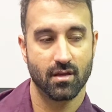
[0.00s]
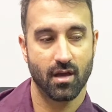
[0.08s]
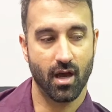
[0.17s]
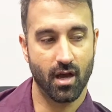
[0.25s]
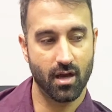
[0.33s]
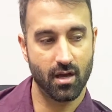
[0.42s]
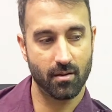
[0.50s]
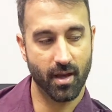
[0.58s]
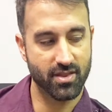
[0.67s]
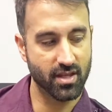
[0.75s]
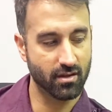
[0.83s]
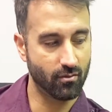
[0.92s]
I
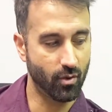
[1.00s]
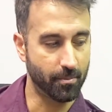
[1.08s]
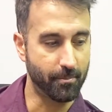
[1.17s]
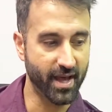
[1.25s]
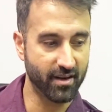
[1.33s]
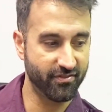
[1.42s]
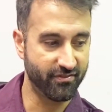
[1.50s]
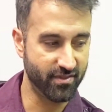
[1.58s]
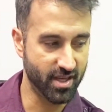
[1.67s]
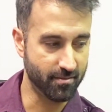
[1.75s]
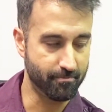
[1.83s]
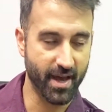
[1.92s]
think,
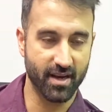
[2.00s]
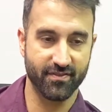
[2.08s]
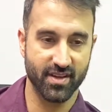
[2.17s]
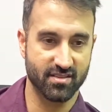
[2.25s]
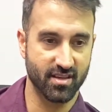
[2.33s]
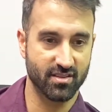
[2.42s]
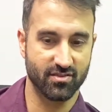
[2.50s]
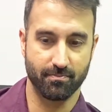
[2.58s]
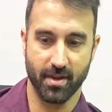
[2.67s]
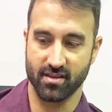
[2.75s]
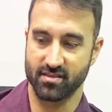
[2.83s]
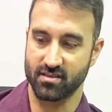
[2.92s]
it benefits us
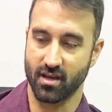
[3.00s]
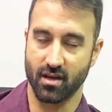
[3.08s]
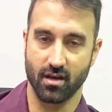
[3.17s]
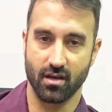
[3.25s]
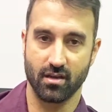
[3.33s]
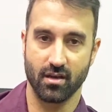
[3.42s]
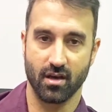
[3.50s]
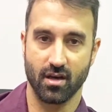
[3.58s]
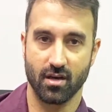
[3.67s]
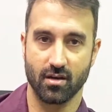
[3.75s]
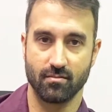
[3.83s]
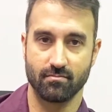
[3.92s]
based
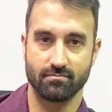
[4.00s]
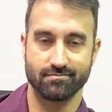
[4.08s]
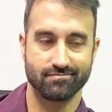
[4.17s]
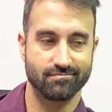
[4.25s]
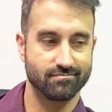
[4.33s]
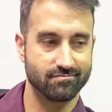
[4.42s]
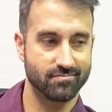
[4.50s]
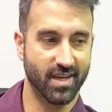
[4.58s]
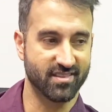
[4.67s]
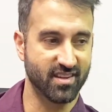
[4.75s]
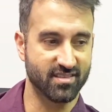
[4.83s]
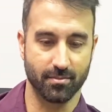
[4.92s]
on
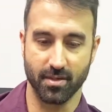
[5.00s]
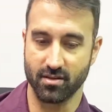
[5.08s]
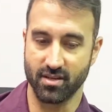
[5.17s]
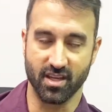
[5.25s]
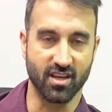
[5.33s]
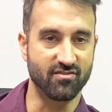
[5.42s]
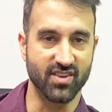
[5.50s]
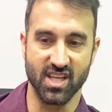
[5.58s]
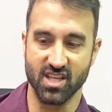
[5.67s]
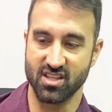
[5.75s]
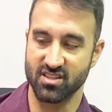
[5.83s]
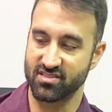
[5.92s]
accessibility,
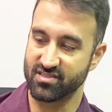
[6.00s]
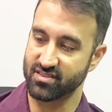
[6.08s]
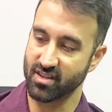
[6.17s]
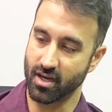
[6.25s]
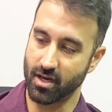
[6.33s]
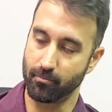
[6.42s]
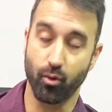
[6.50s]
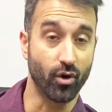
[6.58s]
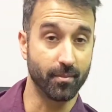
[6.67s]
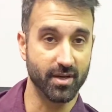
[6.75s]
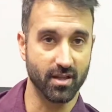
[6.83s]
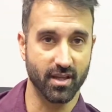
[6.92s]
convenience,
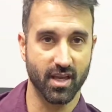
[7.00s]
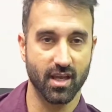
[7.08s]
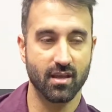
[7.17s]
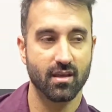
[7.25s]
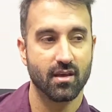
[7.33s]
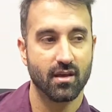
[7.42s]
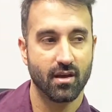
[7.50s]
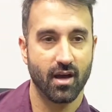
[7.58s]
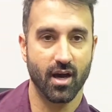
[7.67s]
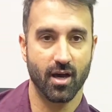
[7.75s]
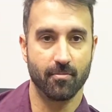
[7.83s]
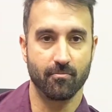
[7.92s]
portability.
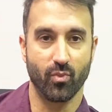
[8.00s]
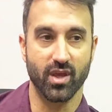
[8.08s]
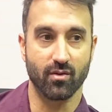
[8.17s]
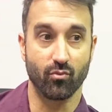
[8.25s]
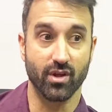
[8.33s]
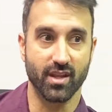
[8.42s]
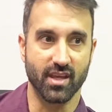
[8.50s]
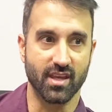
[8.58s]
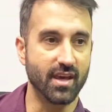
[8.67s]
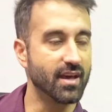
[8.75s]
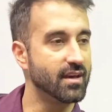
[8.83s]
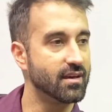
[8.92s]
We can really
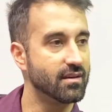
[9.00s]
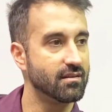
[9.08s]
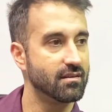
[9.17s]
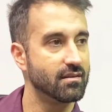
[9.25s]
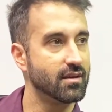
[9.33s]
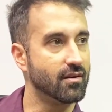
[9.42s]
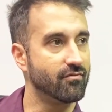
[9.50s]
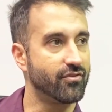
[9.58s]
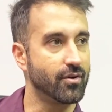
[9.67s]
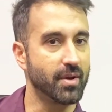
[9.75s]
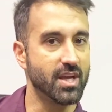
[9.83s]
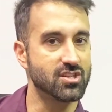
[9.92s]
get
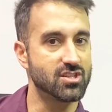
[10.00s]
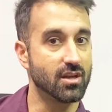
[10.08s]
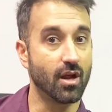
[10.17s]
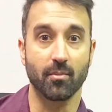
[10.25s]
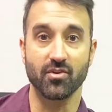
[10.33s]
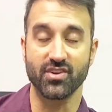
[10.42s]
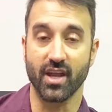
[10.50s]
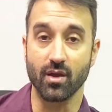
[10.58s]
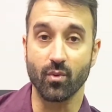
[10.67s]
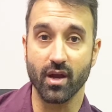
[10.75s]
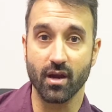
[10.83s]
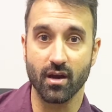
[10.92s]
information almost
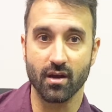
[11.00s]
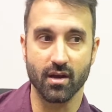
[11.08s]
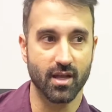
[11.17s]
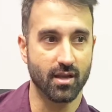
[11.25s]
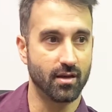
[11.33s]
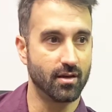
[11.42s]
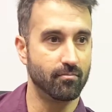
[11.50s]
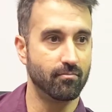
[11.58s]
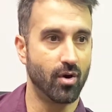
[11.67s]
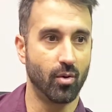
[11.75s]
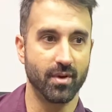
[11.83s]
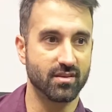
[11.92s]
anywhere in a
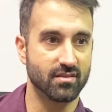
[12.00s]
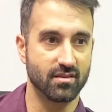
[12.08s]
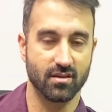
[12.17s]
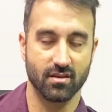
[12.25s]
moment,